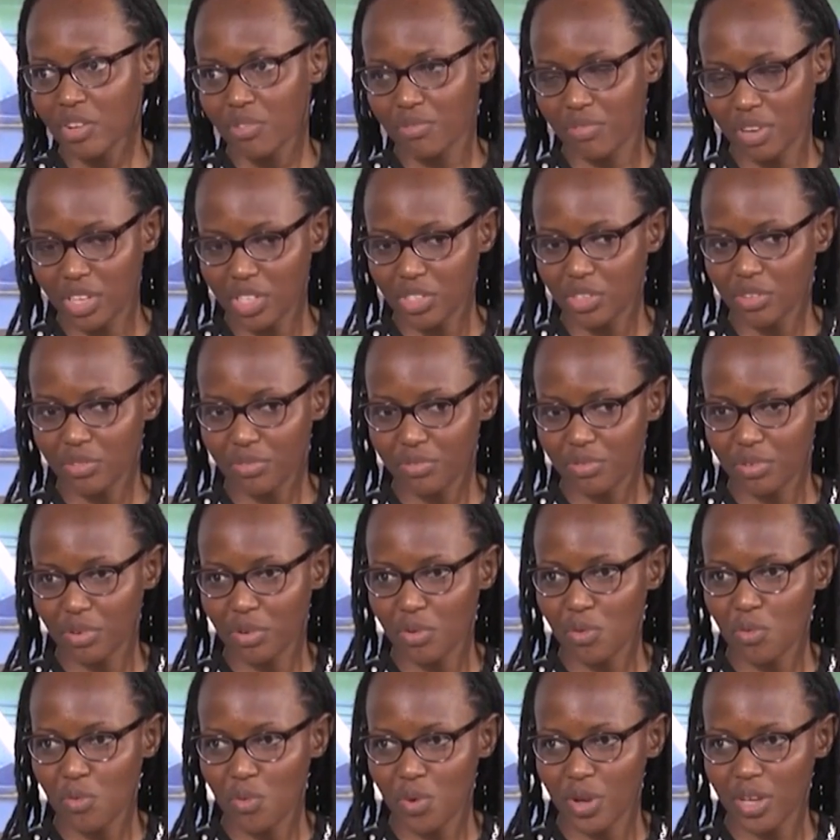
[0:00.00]
First of
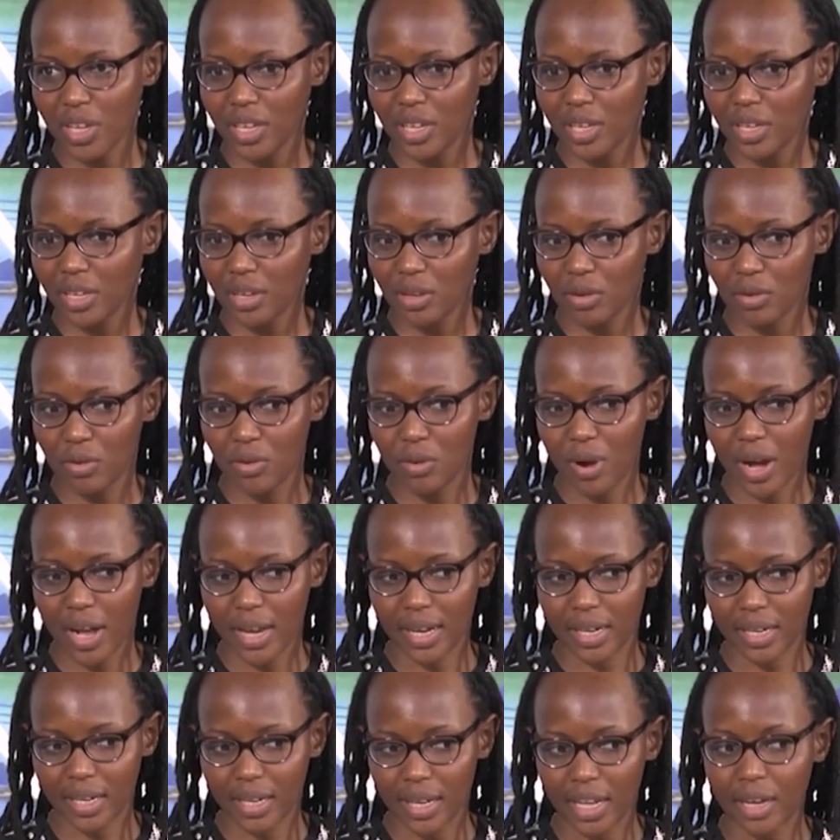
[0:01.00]
all, we who
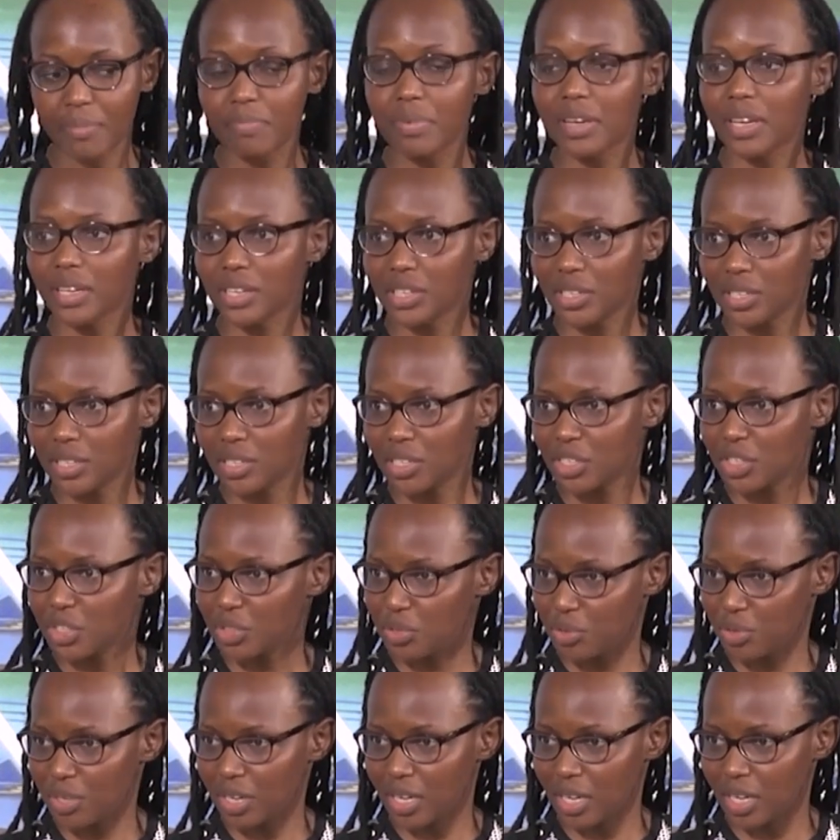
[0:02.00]
are helping
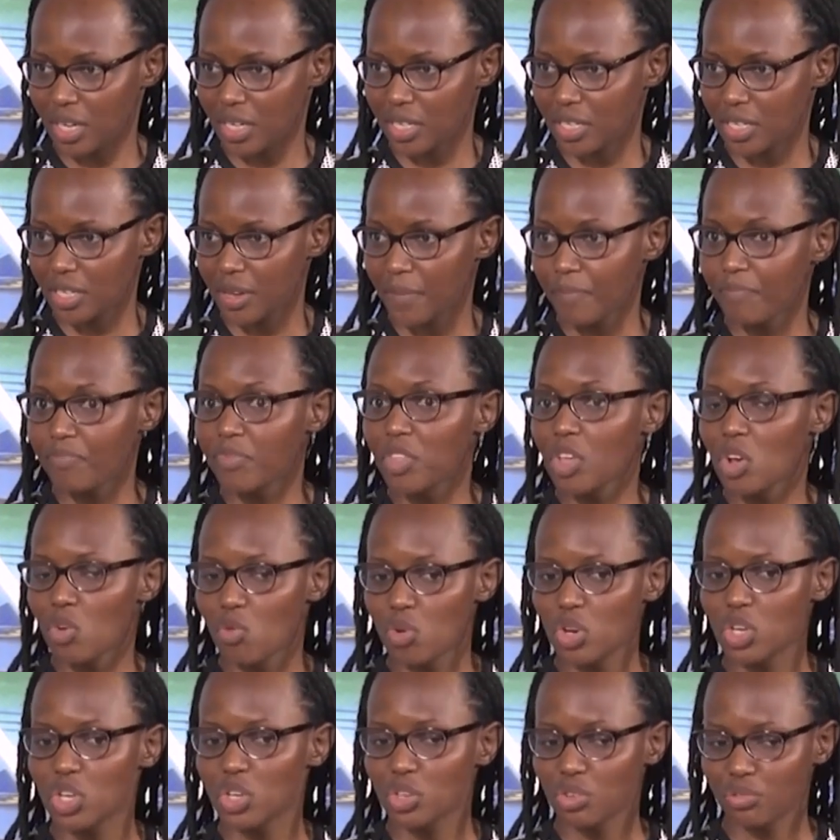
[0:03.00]
students,
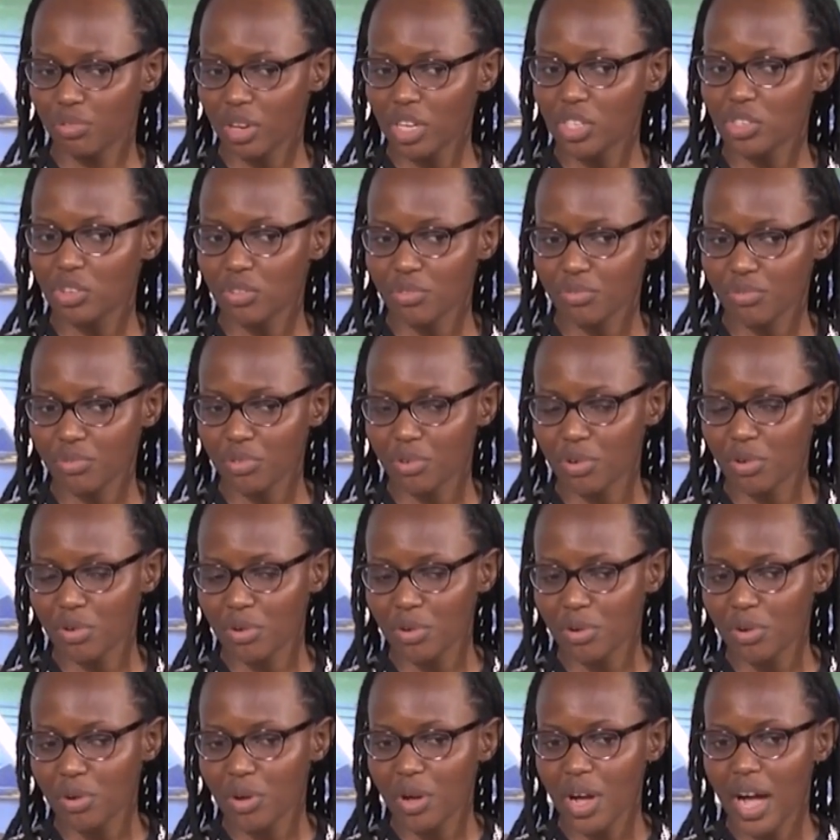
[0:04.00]
we should first of
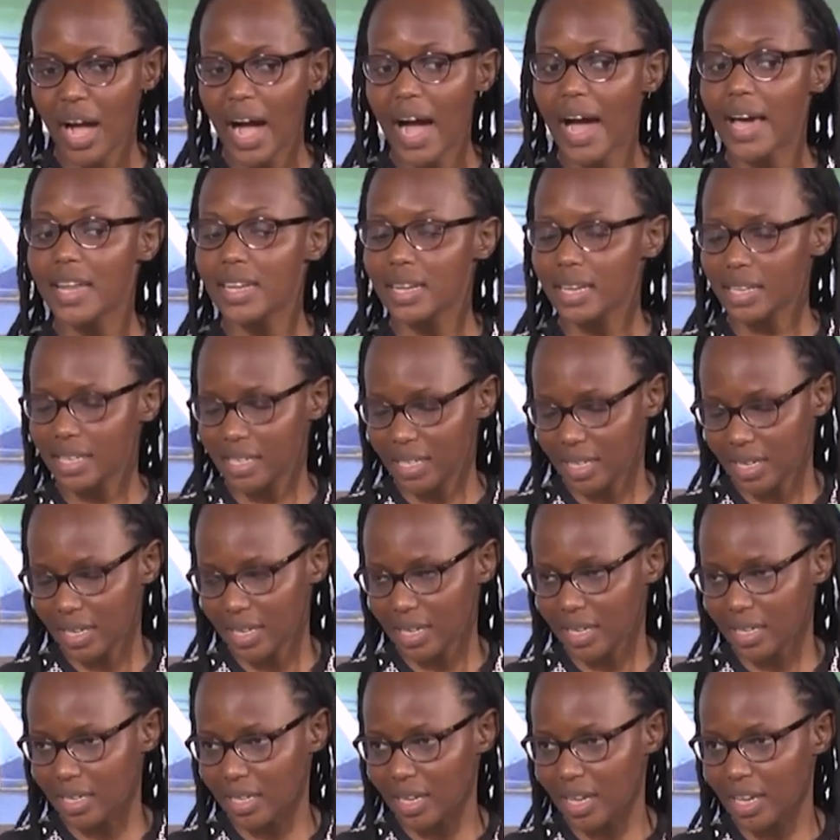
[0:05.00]
all
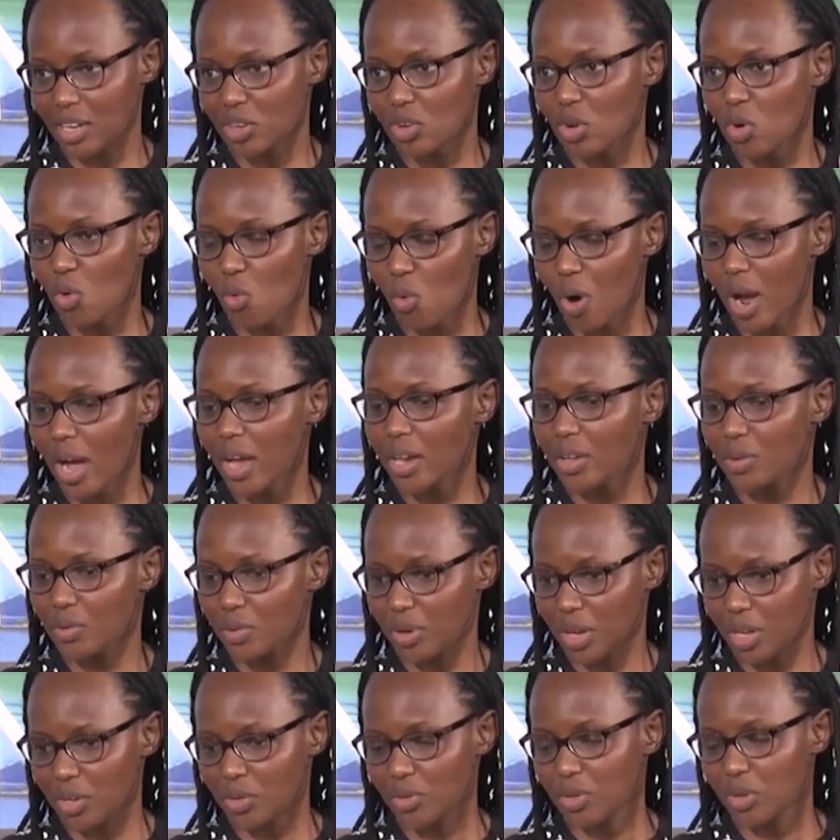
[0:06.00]
understand and know why
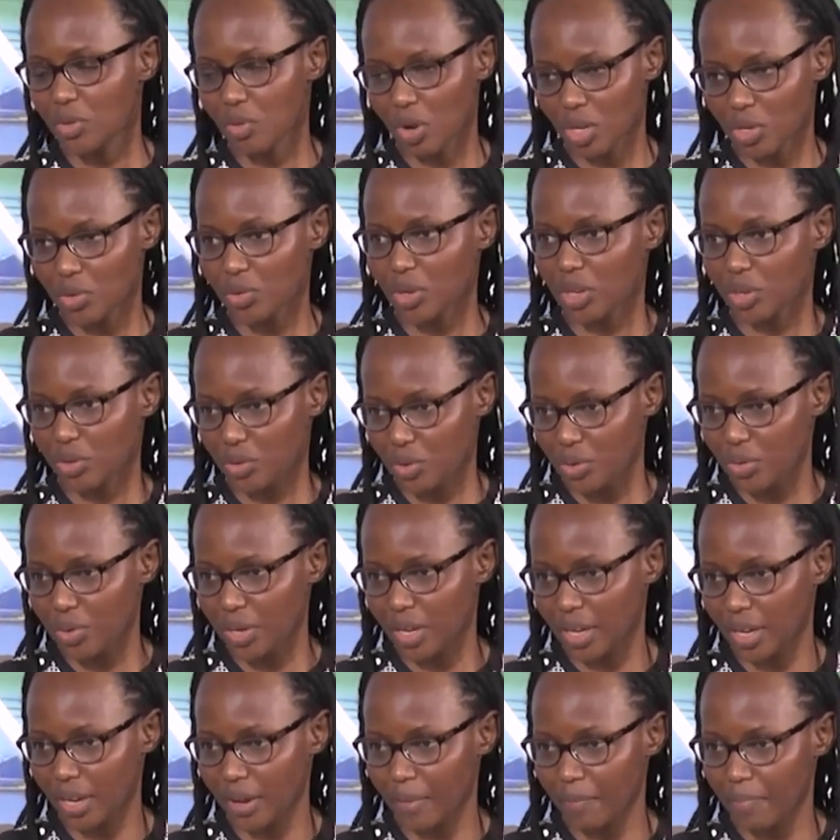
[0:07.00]
we are doing what we are
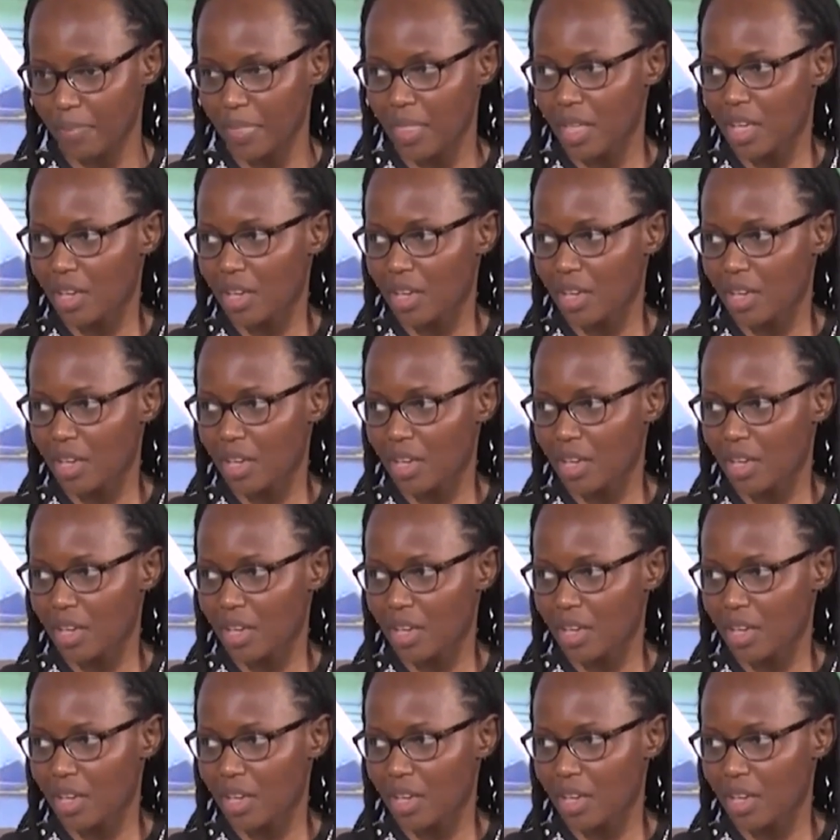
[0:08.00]
doing.